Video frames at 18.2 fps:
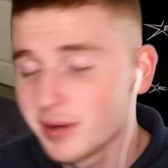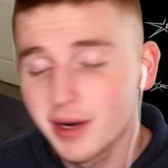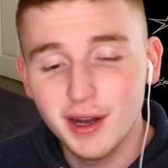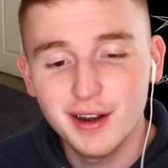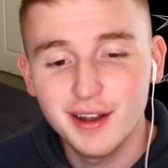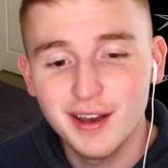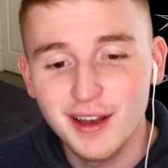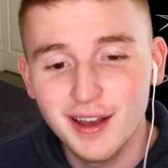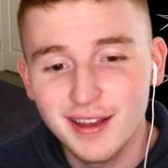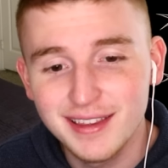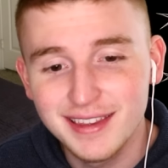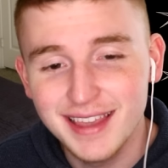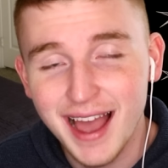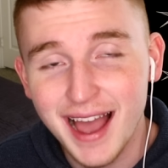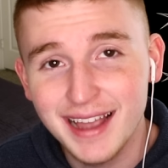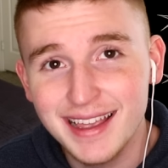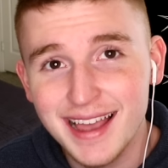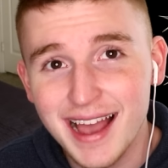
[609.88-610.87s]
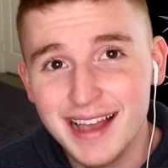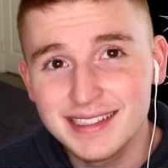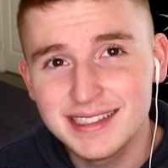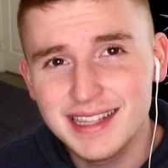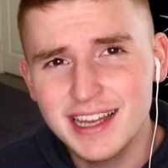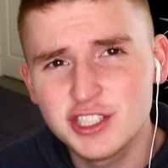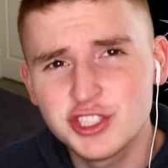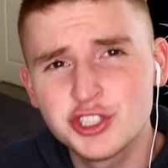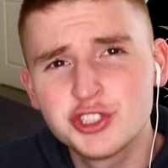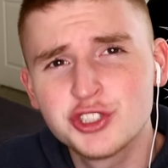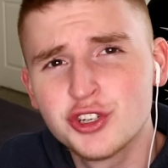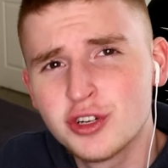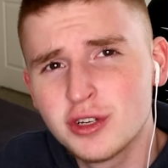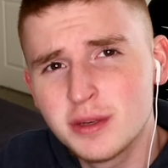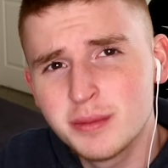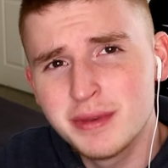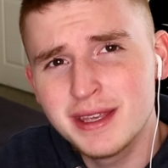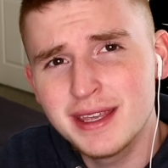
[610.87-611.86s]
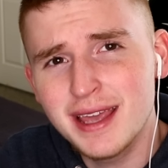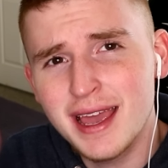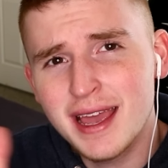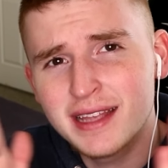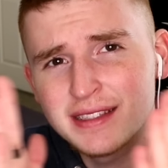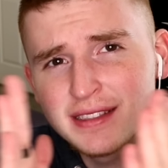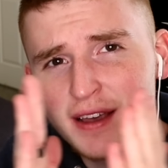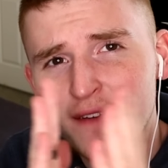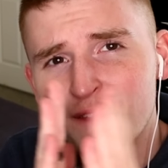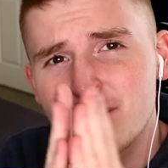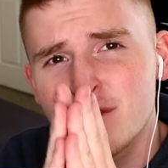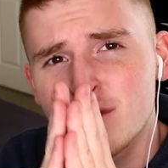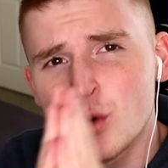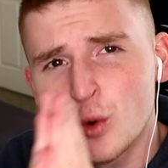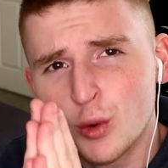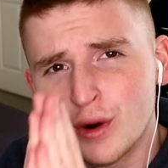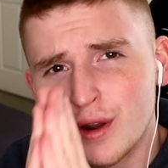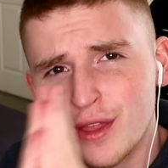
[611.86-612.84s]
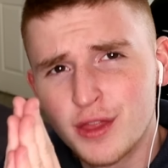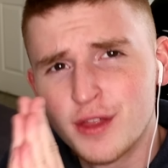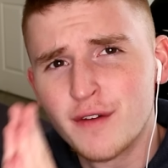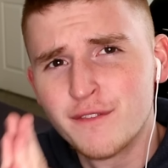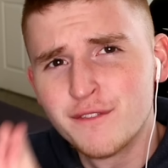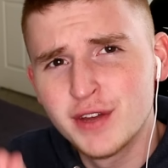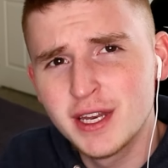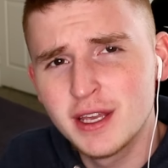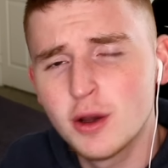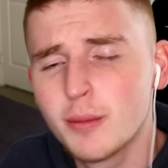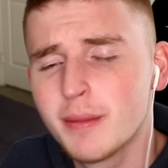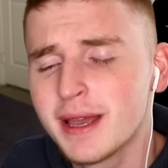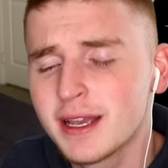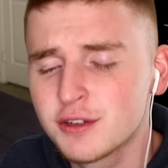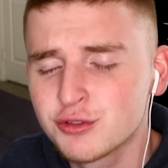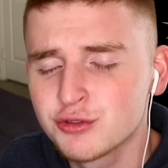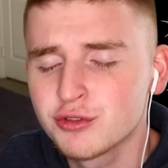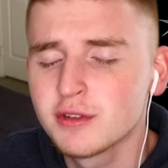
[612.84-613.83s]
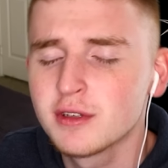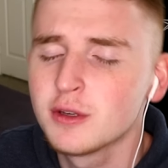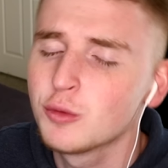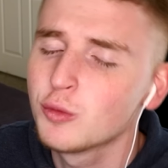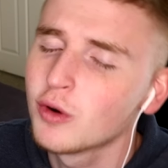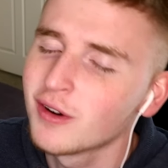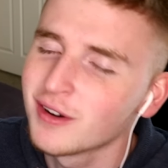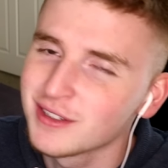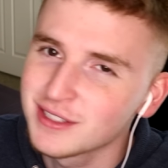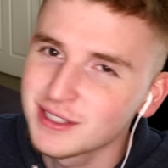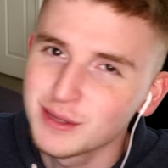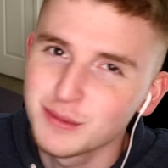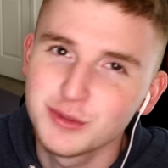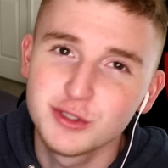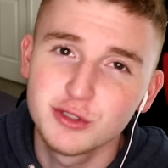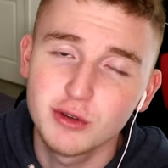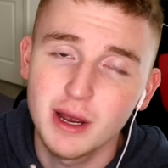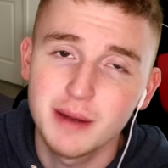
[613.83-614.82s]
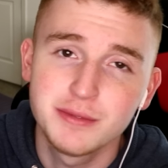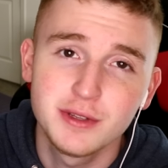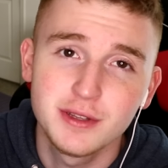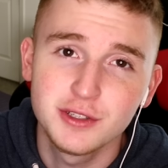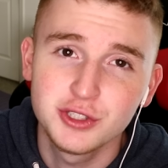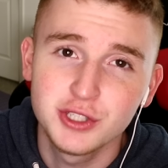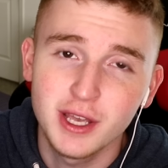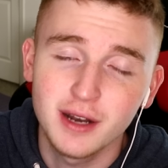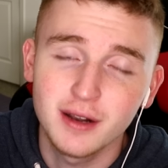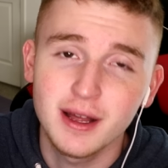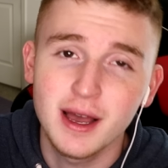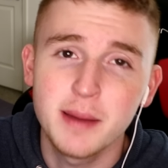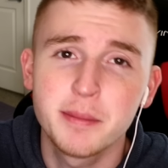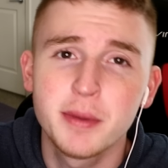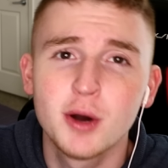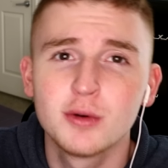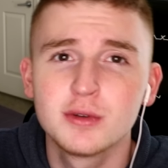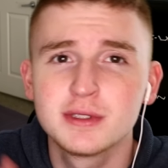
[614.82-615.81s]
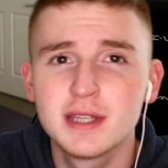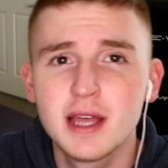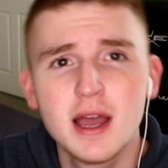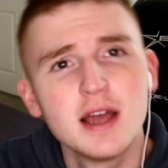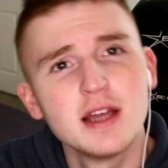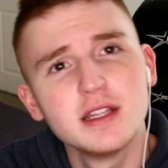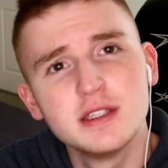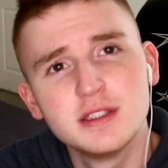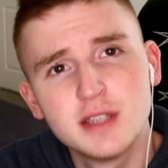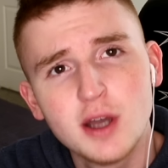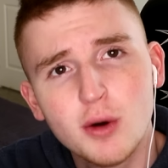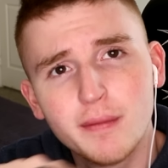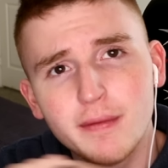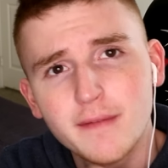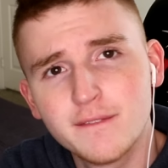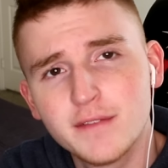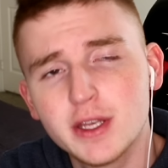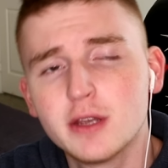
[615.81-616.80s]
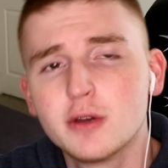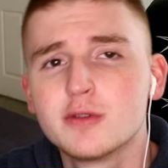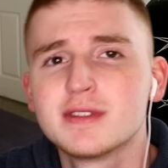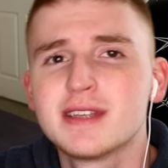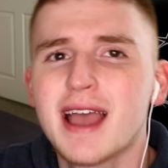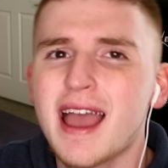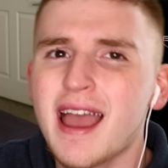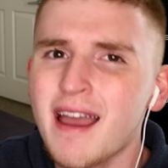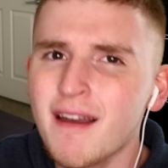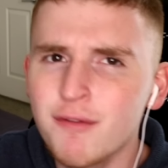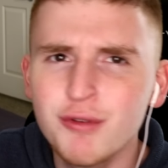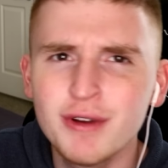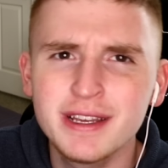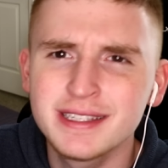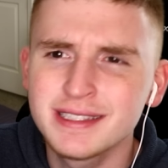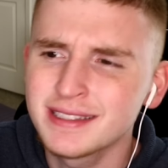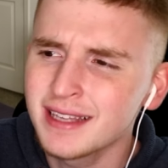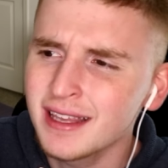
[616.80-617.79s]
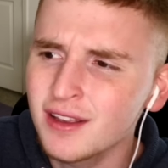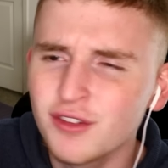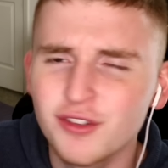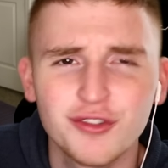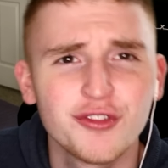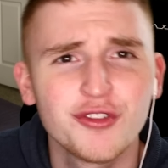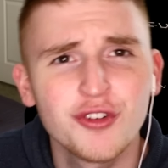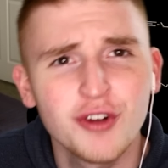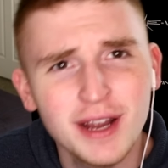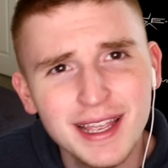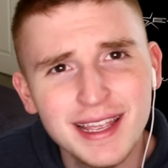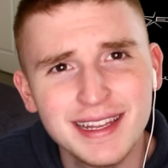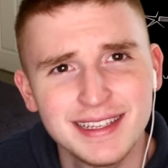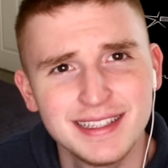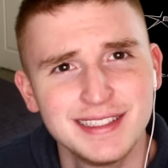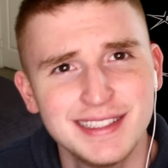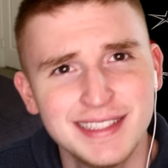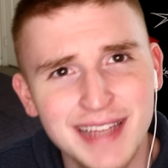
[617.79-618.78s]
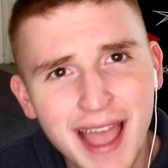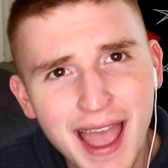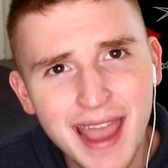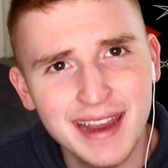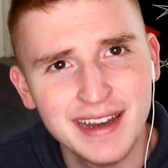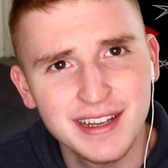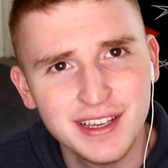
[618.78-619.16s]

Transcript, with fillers: But uh, yeah, guys, that should be it for the video. Make sure you are subscribed to the channel. I post dope videos every single freaking freaking day,